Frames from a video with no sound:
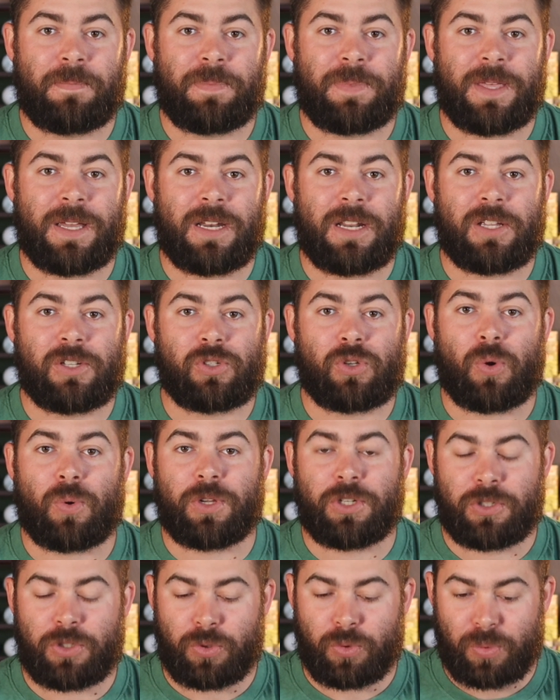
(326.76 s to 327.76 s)
that is
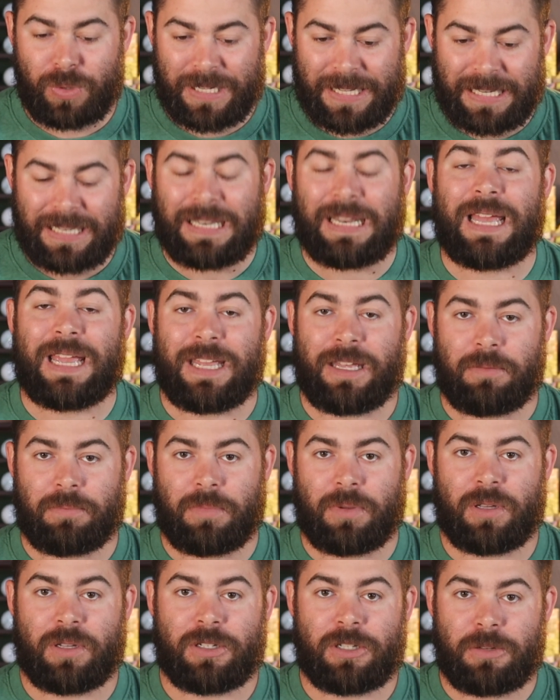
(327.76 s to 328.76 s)
going to claim
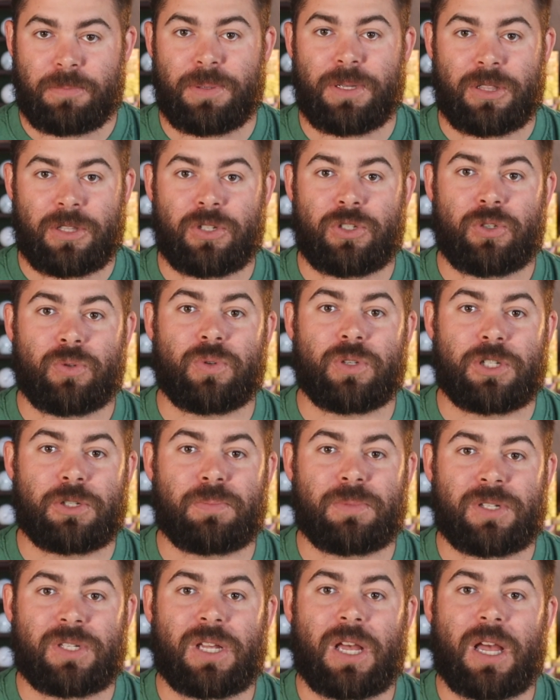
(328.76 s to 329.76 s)
to be the
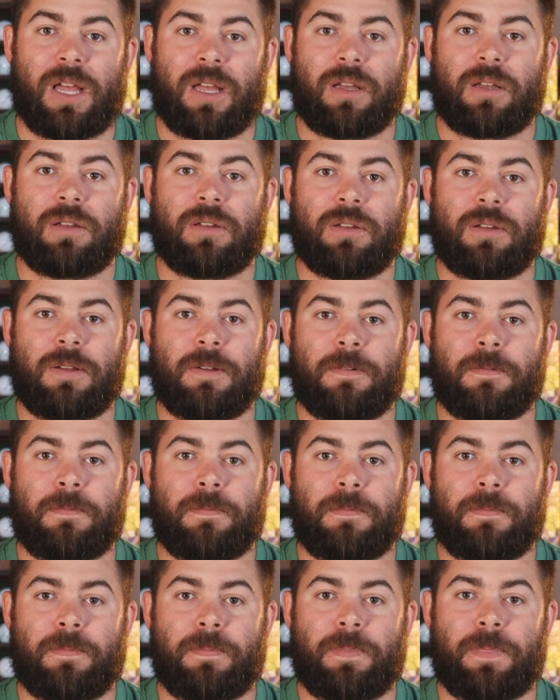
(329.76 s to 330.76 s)
Jewish Messiah.
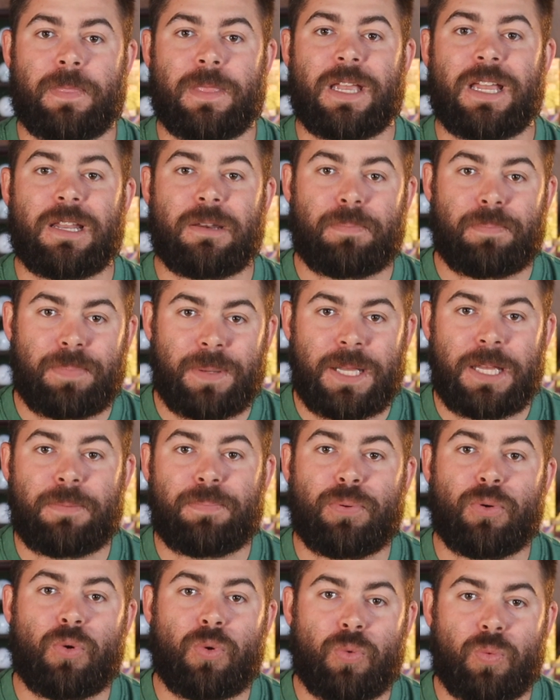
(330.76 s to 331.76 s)
And
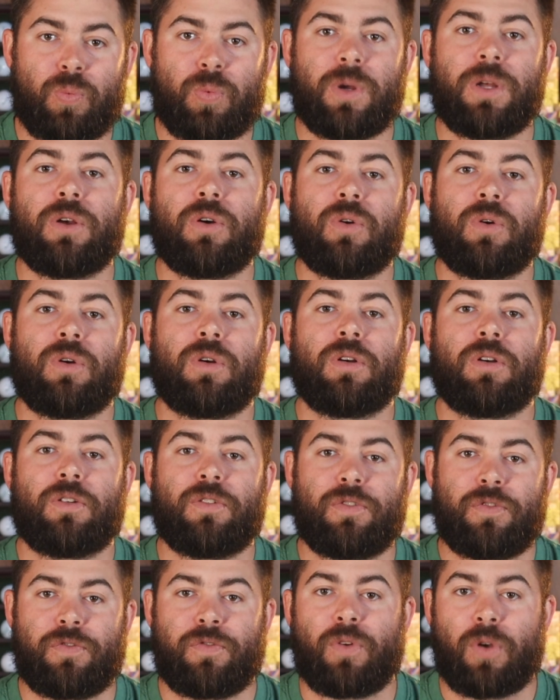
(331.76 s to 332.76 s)
people will
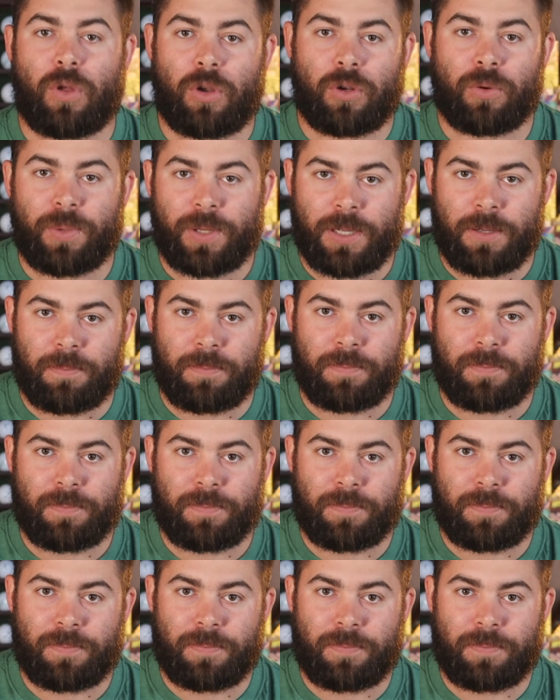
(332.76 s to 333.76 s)
follow him.
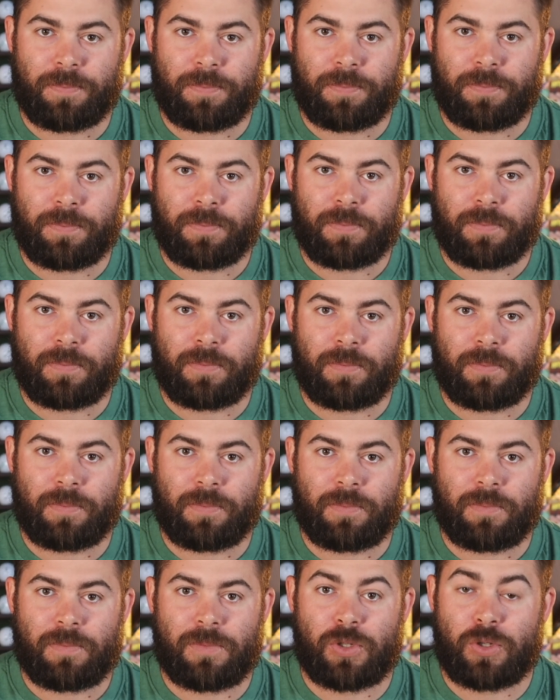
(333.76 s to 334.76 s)

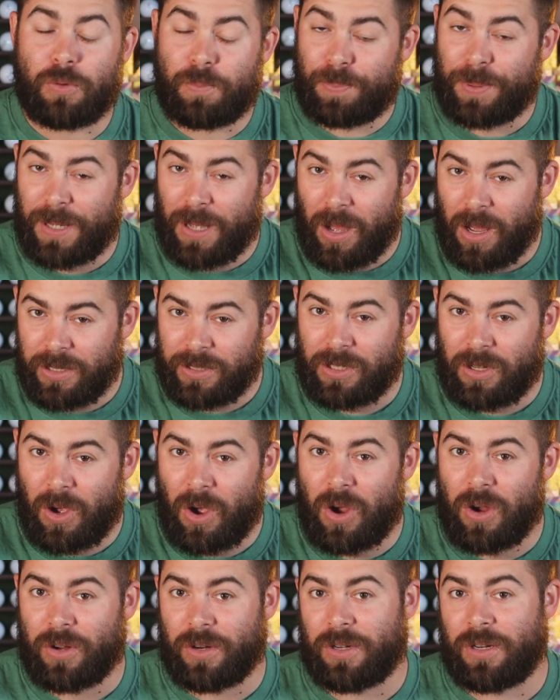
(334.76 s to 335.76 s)
So be on
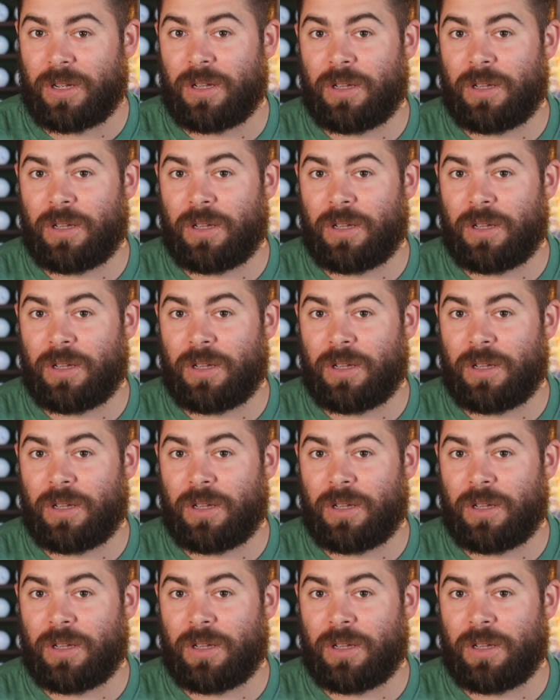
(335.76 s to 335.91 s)
guard,